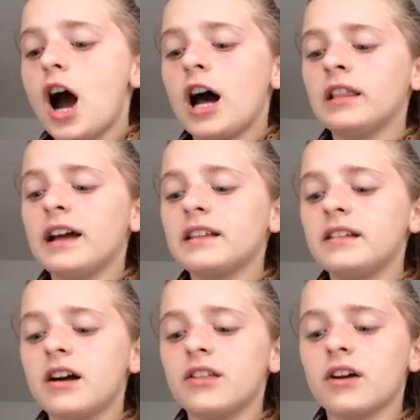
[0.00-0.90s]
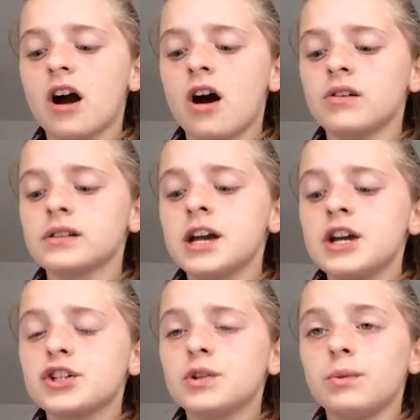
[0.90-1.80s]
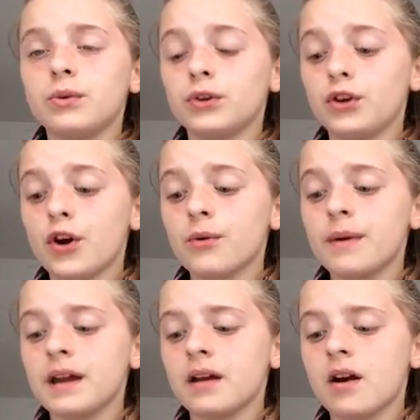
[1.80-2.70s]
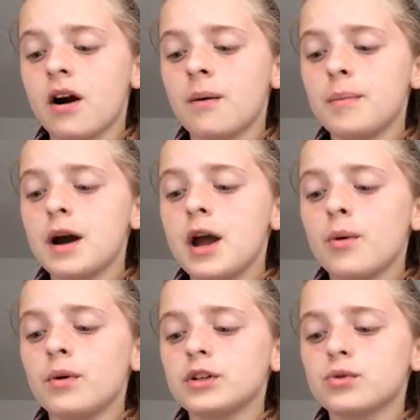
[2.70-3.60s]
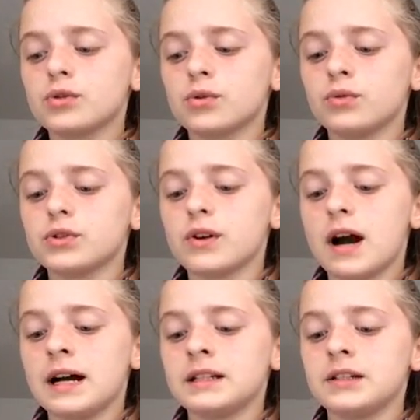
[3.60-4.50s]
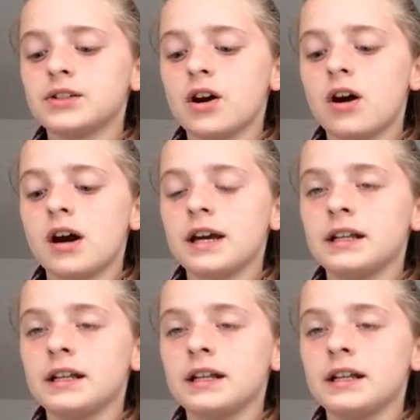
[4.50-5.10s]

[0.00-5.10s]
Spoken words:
Unlike the other girls, she wore no makeup, which was also added to her